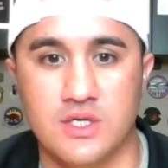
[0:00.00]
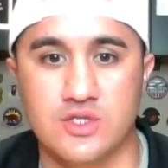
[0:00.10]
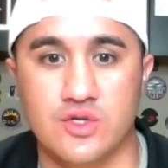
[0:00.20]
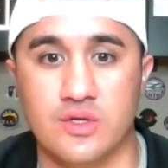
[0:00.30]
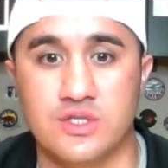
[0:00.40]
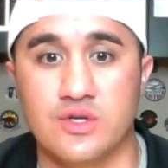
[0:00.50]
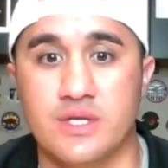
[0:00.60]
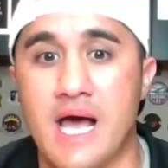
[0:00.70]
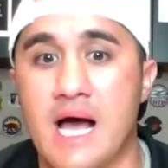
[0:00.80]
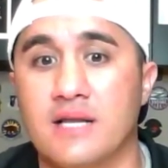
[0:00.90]
So so
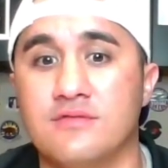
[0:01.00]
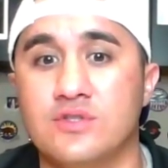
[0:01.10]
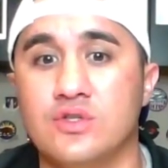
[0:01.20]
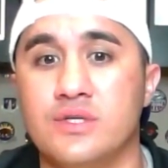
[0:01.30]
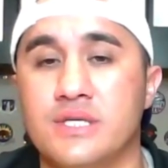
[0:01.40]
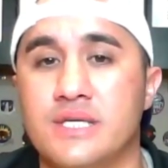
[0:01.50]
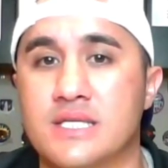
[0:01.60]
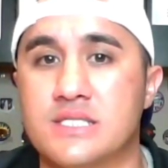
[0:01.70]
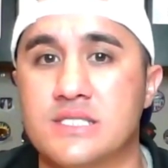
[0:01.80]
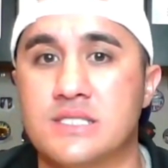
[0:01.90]
the active duty
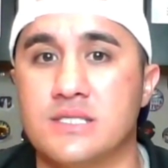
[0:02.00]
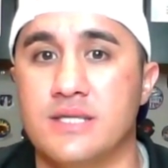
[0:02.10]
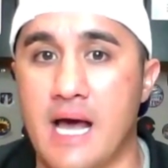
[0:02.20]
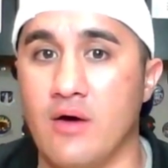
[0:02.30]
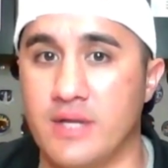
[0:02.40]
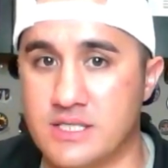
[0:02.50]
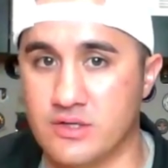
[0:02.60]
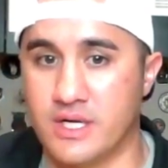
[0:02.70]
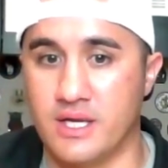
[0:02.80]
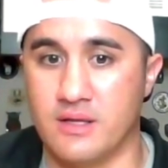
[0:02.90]
gets nowadays
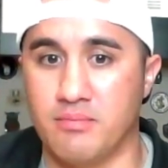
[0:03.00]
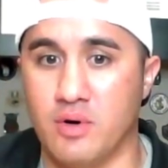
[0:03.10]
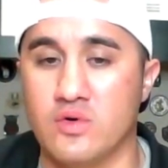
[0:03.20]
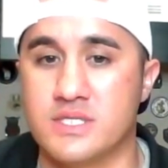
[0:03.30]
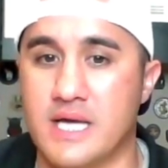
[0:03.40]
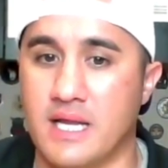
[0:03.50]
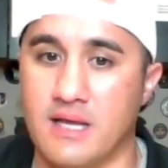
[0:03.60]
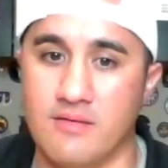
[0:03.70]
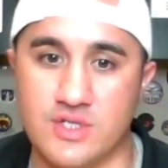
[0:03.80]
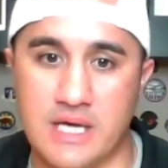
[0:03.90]
they're getting the post
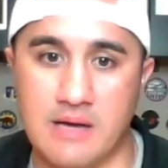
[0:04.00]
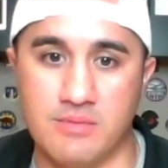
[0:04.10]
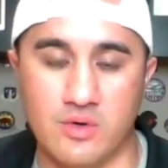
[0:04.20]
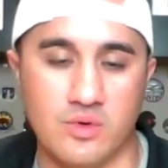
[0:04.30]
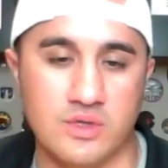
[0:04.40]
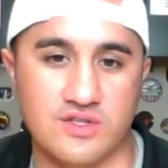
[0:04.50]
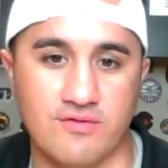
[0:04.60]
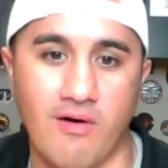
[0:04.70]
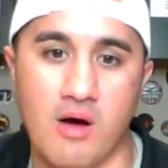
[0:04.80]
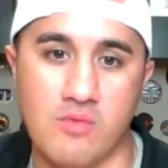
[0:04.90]
9/11 GI Bill, which is
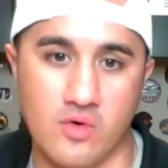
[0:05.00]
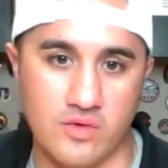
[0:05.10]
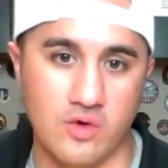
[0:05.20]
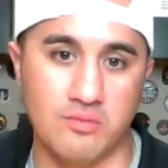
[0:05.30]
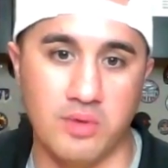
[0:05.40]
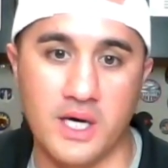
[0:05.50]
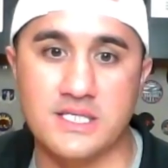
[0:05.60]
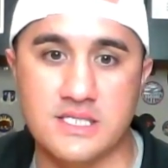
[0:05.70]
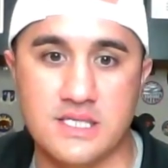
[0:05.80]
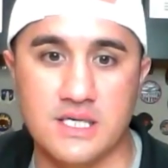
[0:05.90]
far more
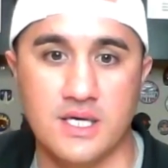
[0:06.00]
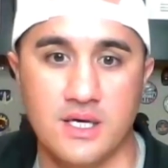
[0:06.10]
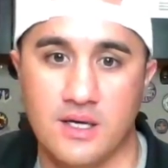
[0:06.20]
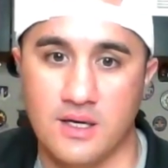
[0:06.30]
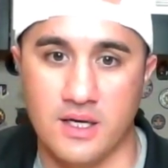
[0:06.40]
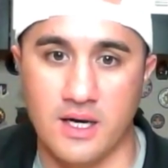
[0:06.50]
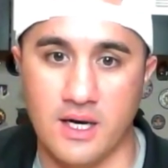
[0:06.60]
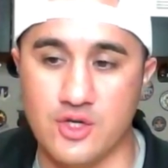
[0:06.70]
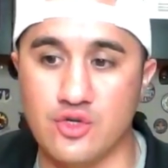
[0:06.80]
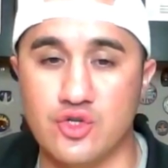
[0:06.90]
robust.
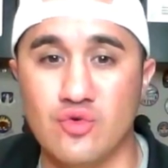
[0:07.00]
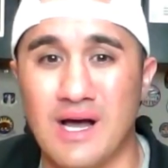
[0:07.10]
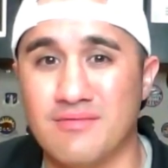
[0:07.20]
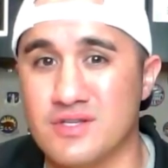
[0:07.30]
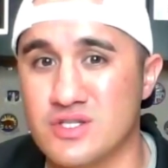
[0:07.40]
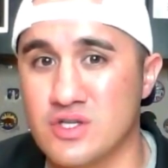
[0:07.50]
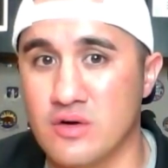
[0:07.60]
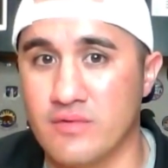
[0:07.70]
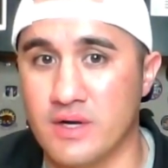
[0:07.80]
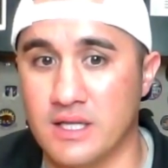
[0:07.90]
Uh, you do have to
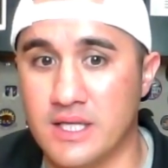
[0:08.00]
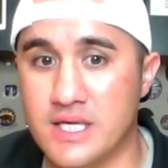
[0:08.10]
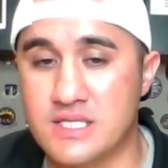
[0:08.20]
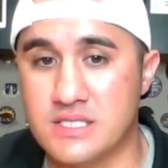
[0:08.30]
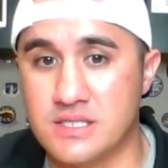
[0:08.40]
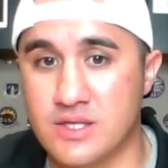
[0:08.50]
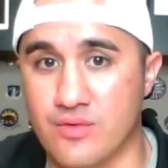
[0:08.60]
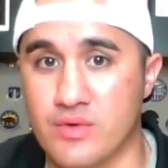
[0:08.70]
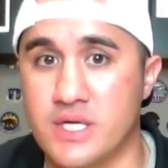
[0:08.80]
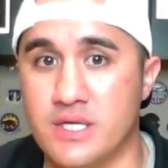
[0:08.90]
serve at least
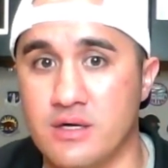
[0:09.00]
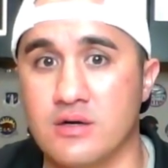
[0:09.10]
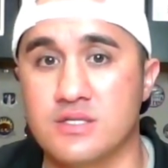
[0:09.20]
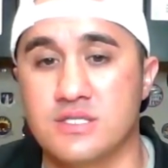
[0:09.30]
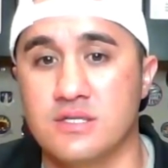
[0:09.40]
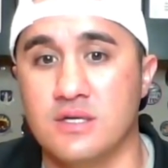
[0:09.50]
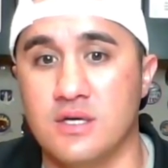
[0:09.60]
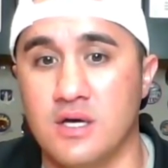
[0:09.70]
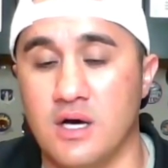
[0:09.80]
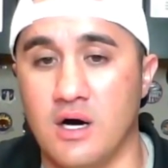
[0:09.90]
three years
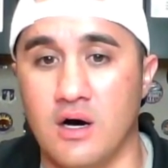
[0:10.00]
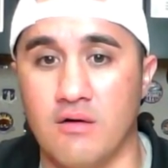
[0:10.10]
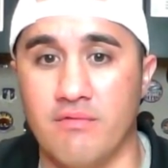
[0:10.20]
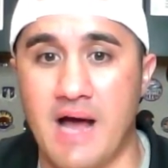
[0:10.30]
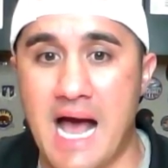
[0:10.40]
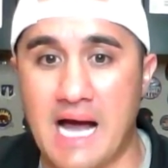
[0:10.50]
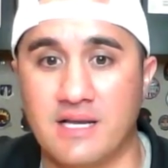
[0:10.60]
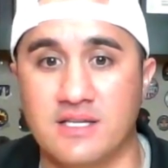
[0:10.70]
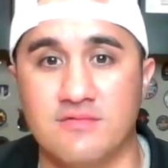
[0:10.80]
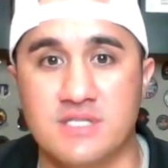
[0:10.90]
of
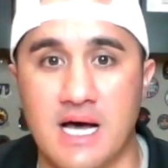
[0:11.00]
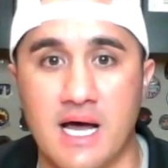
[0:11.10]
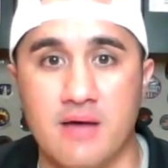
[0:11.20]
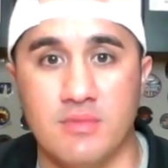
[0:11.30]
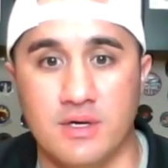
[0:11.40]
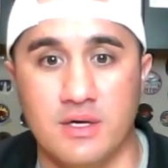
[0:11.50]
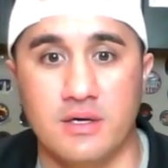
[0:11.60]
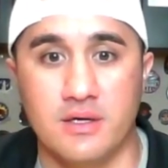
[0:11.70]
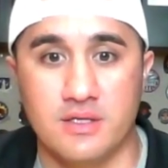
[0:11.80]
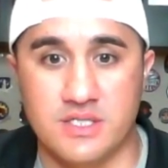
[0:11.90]
active time
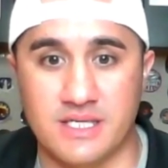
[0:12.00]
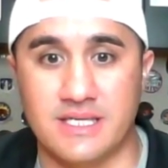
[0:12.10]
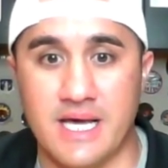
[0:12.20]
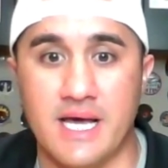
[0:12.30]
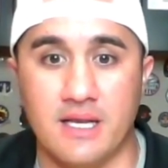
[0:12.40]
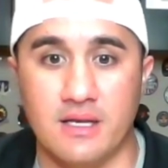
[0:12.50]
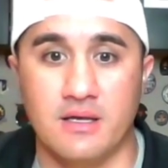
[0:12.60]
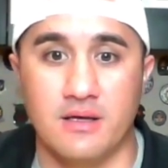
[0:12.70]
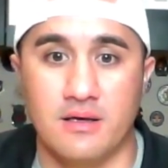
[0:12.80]
to get